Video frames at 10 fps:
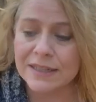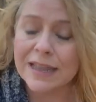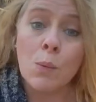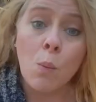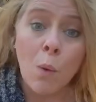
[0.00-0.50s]

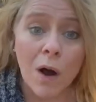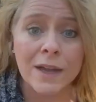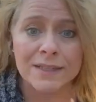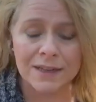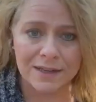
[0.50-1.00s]
They
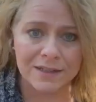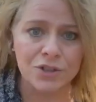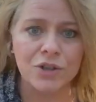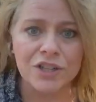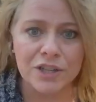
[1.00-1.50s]
want an
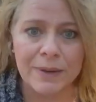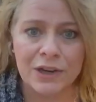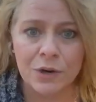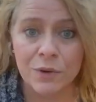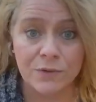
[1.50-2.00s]
instruction
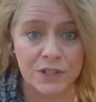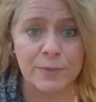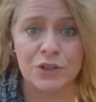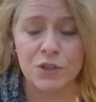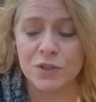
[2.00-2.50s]
manual for
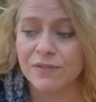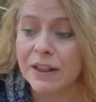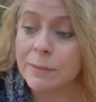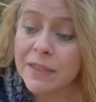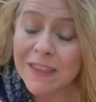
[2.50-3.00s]
spiritual
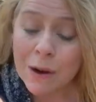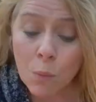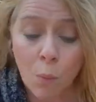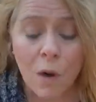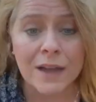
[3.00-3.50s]
development. They
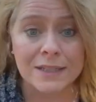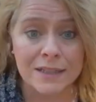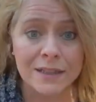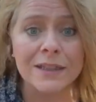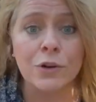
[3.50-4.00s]
want
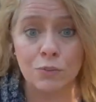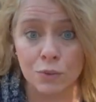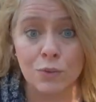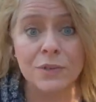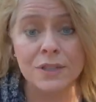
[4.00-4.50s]
clear
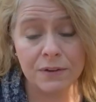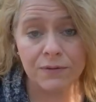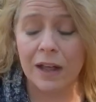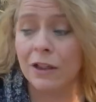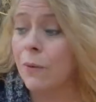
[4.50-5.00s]
rules to
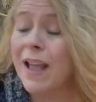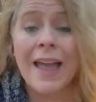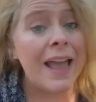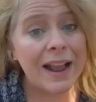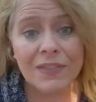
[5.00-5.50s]
follow.
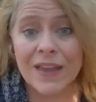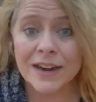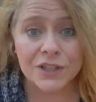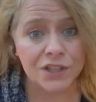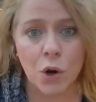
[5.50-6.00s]
And
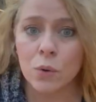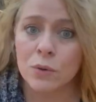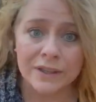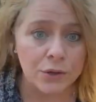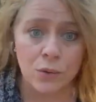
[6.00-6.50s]
that is
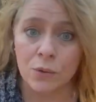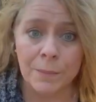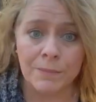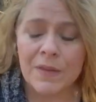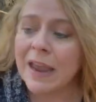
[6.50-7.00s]
totally
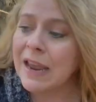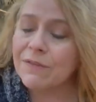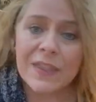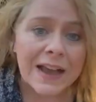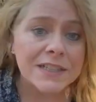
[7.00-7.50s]
cool.
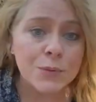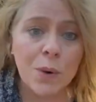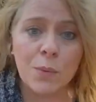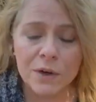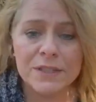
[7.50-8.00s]
If that's
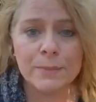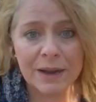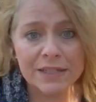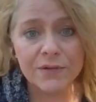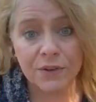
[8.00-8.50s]
what works
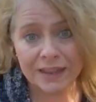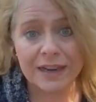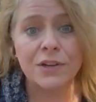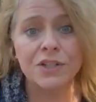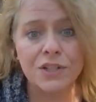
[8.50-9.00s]
best for
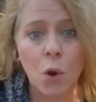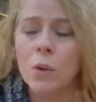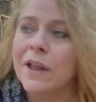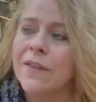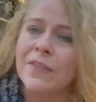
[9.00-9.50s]
their
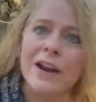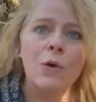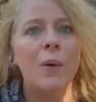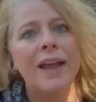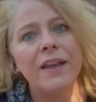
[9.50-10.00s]
soul and
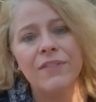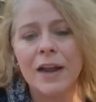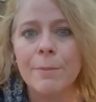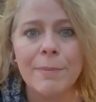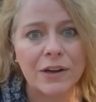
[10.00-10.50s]
their way of
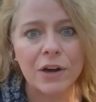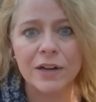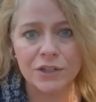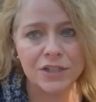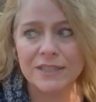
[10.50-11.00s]
kind of better
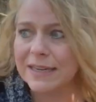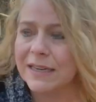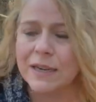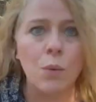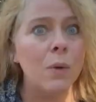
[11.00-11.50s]

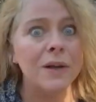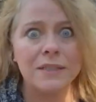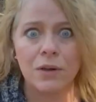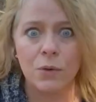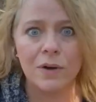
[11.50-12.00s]
understanding
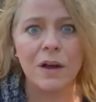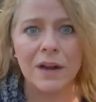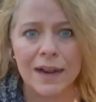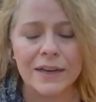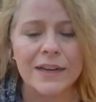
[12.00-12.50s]
what's going
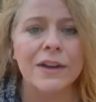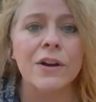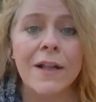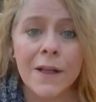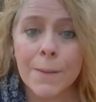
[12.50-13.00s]
on out
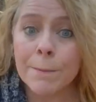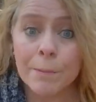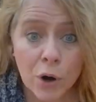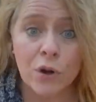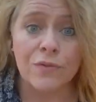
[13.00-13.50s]
here,
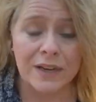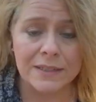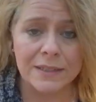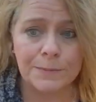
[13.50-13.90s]
perfect.